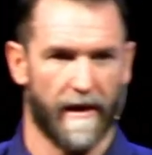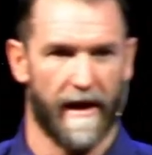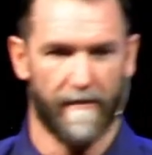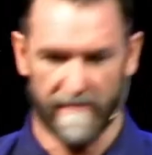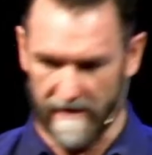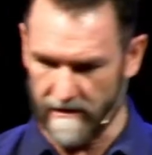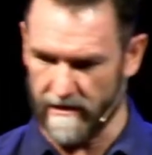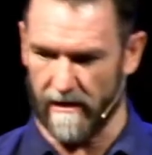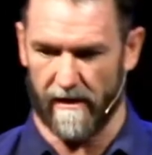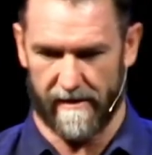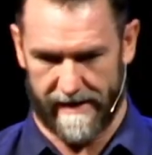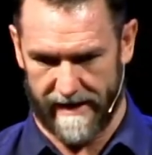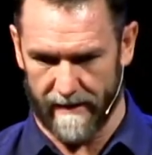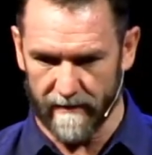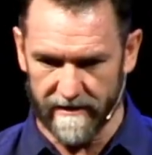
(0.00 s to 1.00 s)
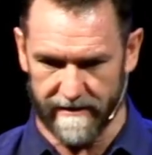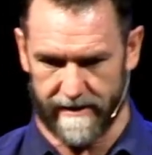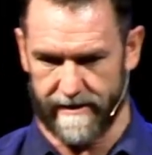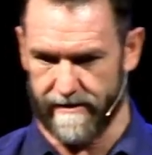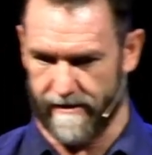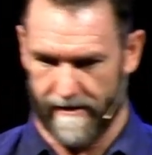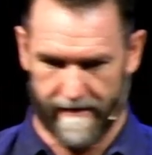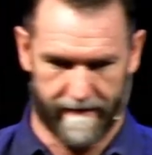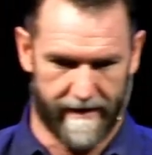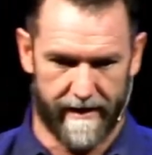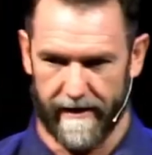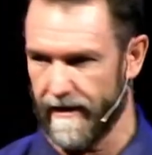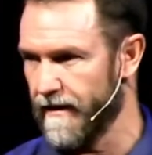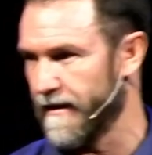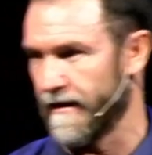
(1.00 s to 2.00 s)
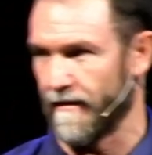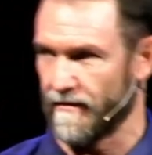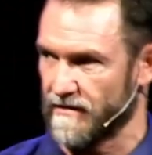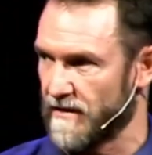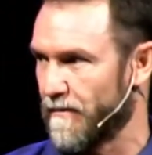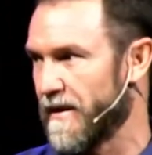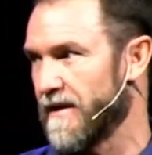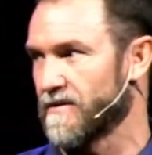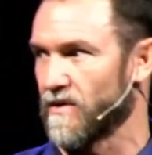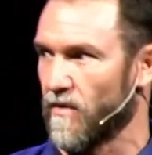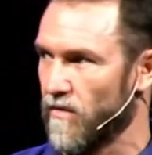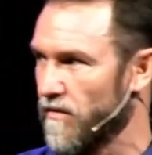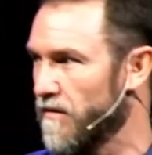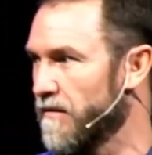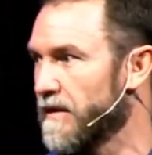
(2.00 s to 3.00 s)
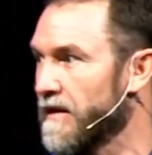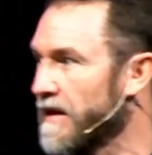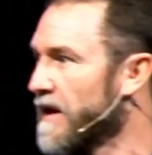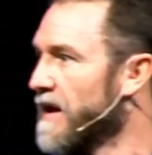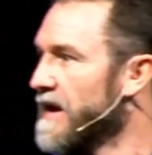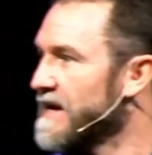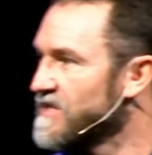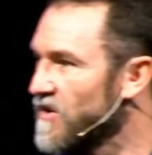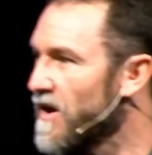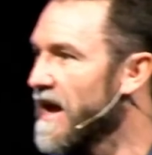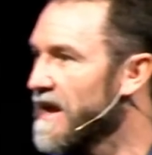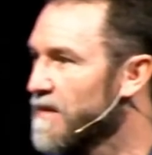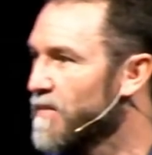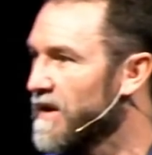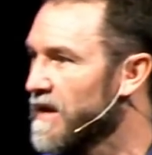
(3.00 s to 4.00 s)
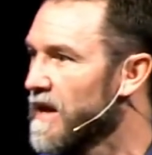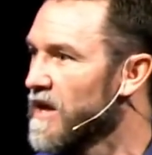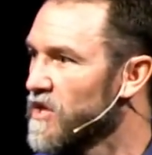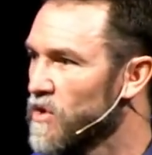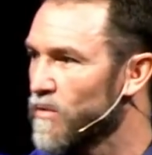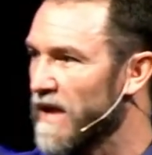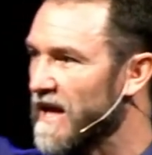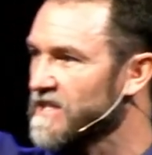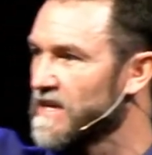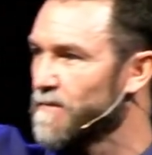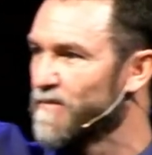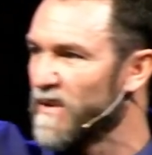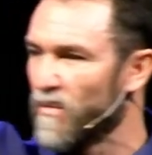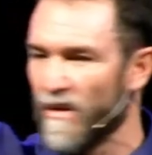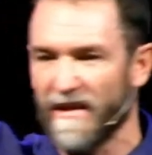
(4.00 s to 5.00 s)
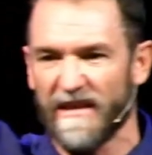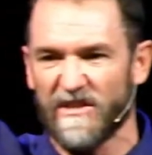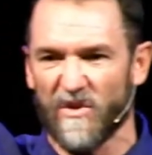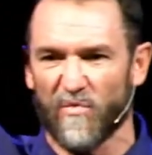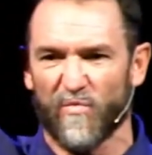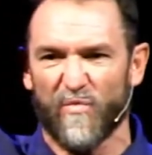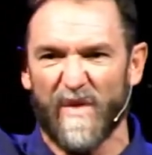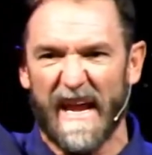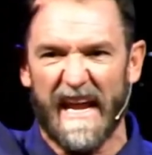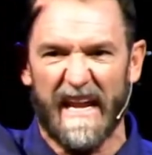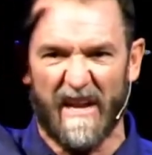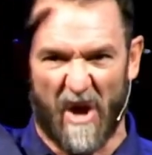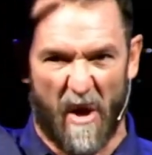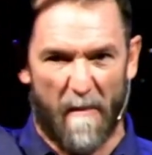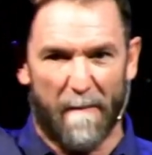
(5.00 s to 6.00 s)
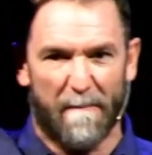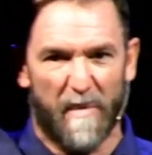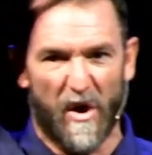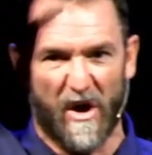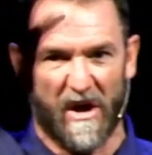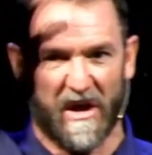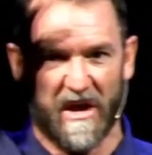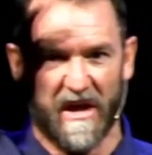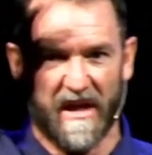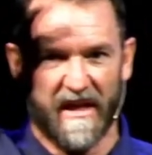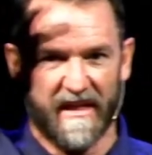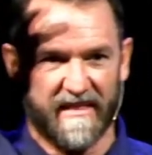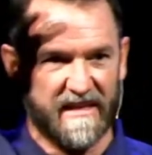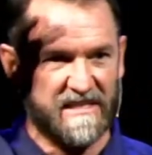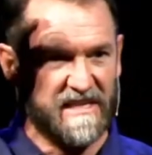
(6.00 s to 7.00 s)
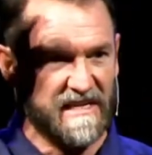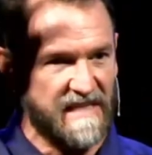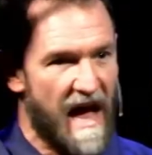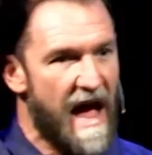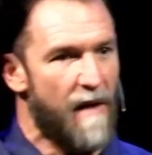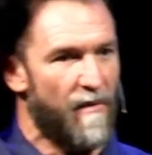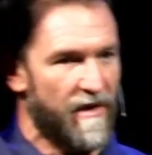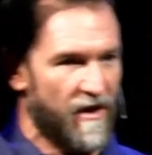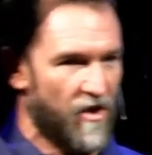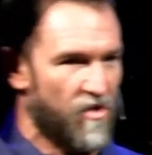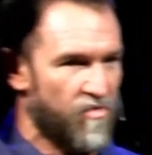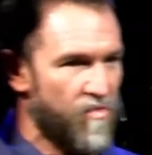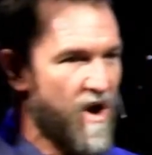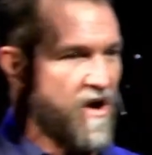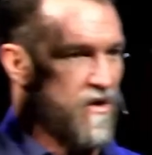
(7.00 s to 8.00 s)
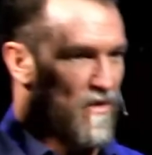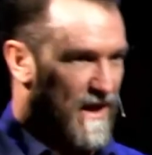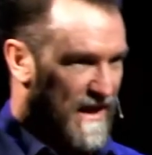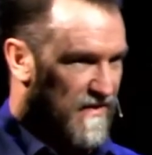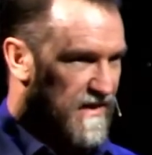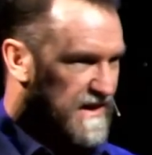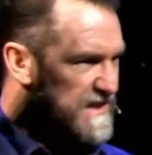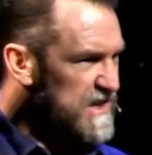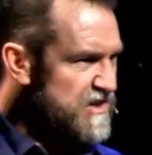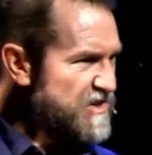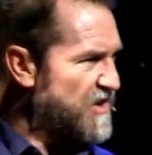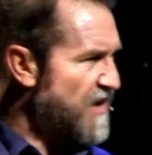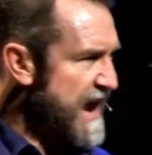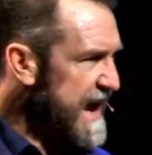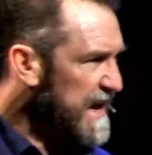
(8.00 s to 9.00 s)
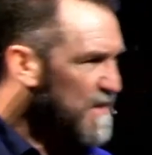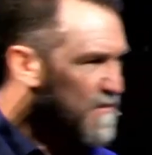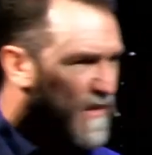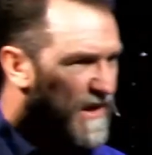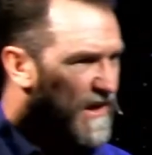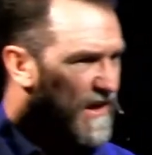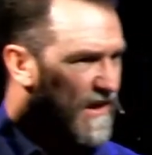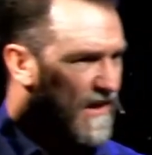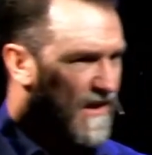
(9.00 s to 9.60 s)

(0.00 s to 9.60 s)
I was actually on Amazon already, and I was about to order it. Like, is there anybody, you would actually be willing to read a book that says, I want to grow in this? Is there anybody?